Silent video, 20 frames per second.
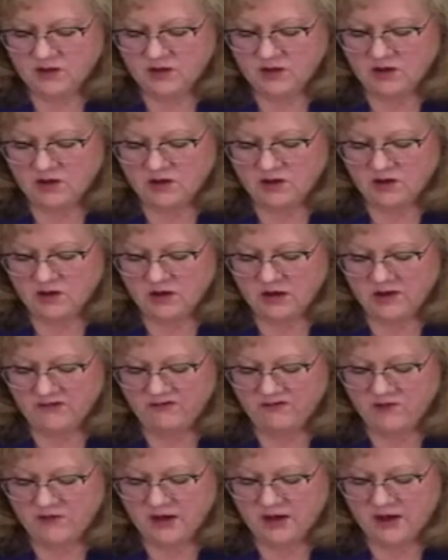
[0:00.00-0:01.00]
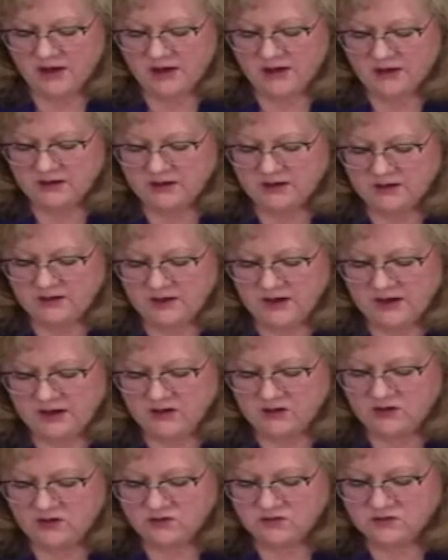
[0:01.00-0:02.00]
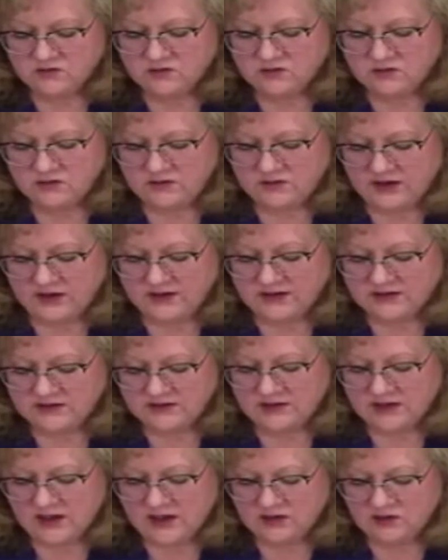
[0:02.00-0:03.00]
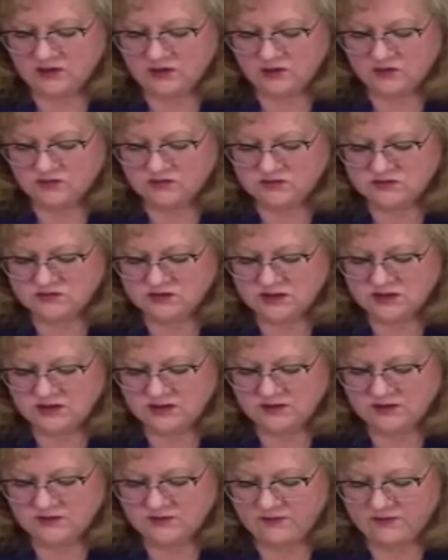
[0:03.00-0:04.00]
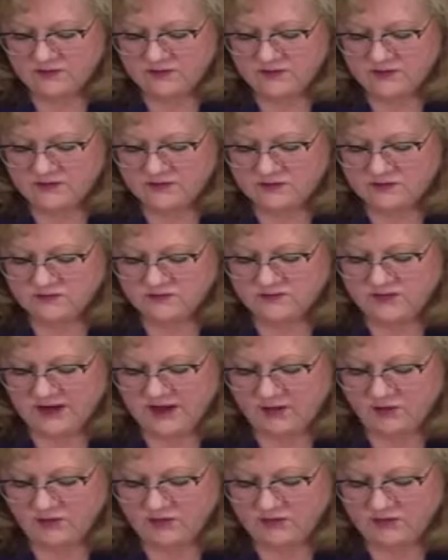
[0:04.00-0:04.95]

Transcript: On all of mine that I used, I used this thread.